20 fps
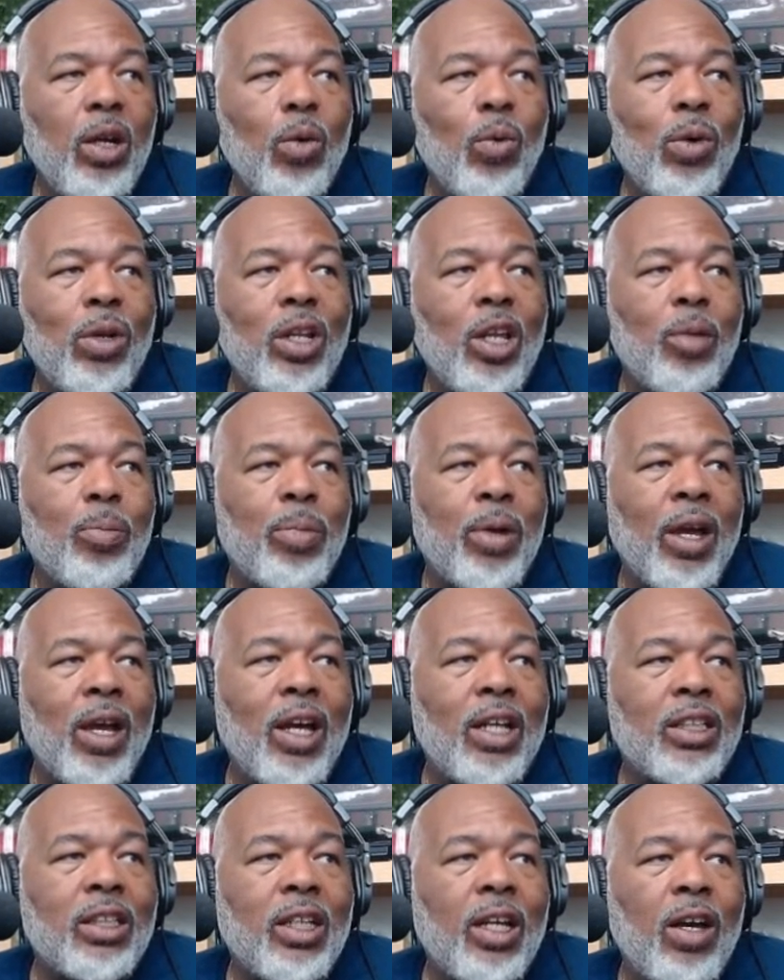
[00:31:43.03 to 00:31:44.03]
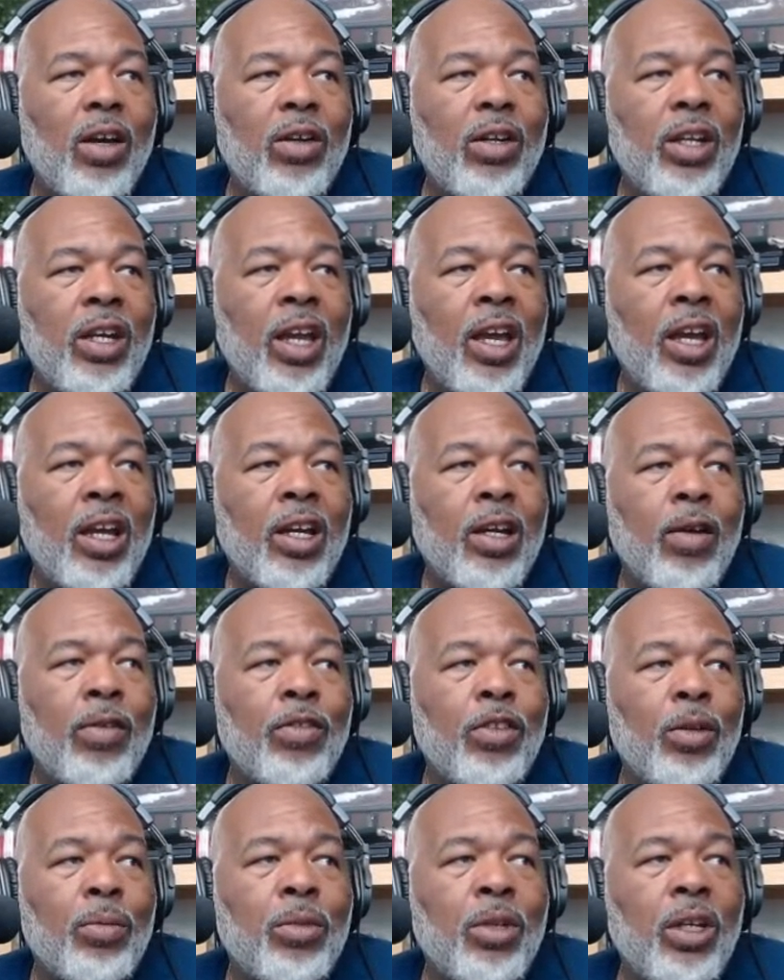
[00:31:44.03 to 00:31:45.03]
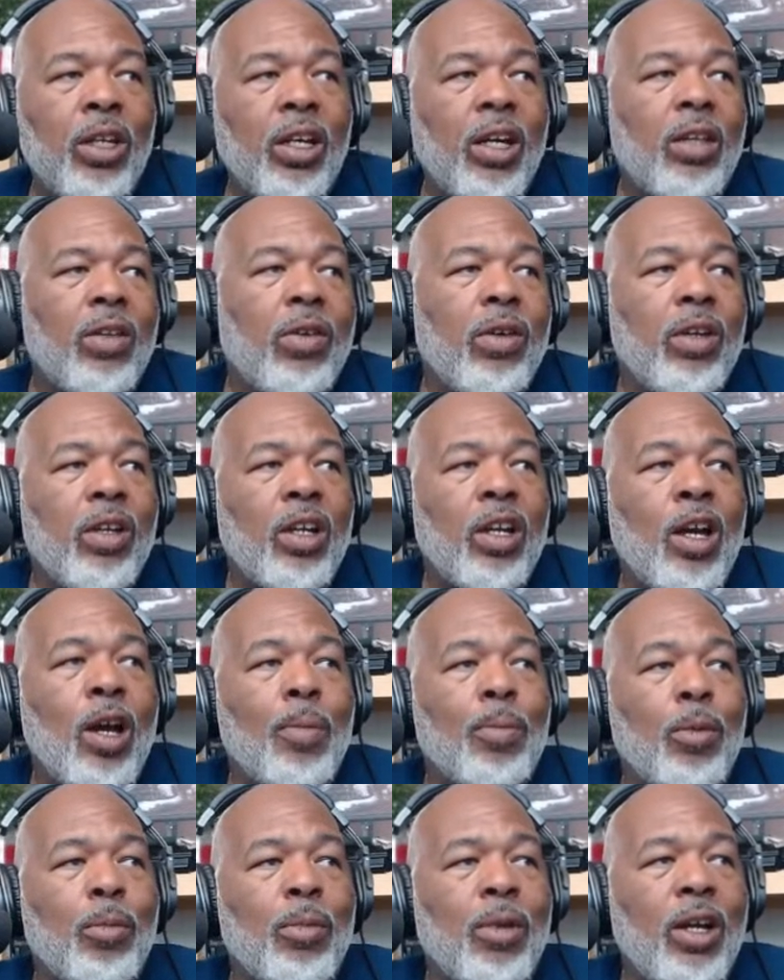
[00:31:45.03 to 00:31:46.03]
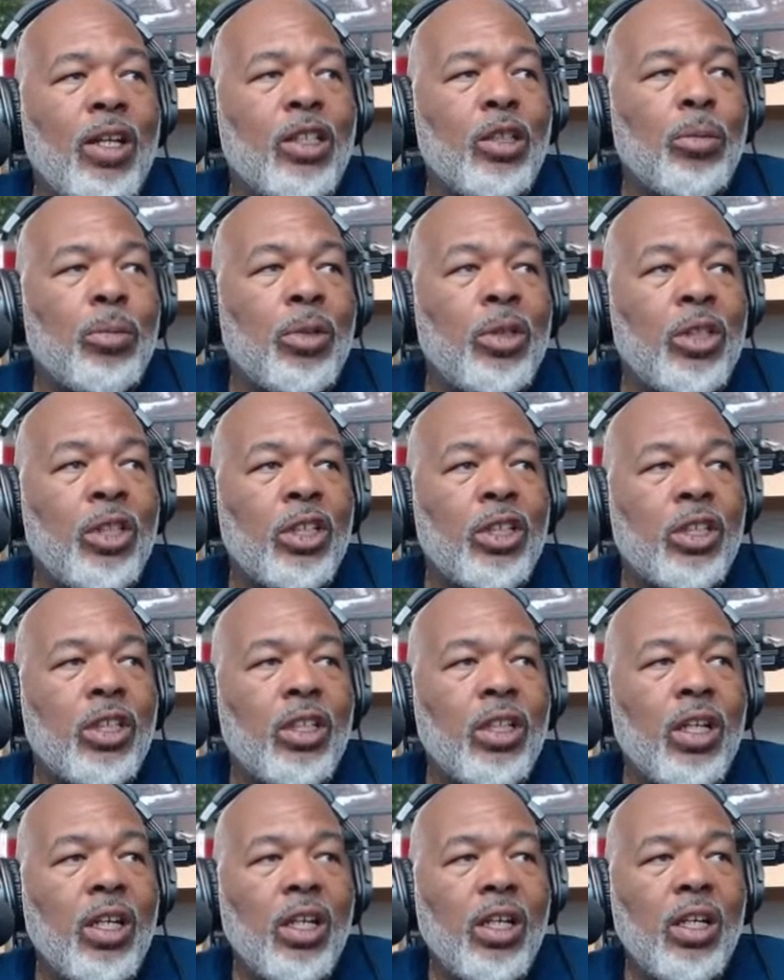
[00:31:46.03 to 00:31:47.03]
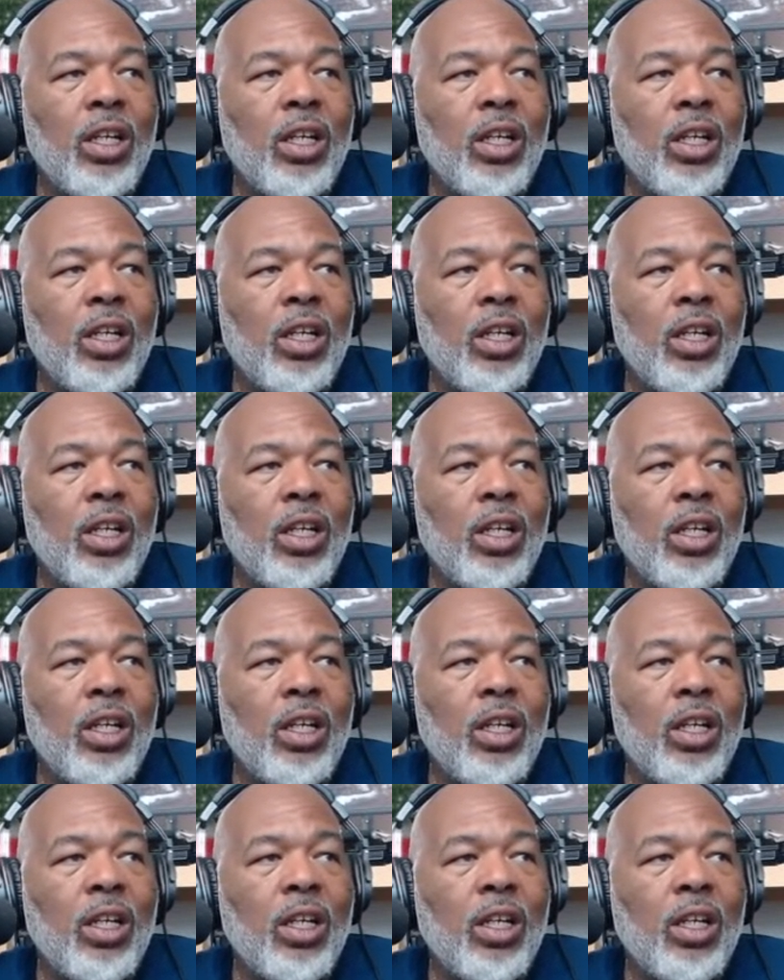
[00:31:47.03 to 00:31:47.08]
When they passed out, he handcuffed them together in a compromising position.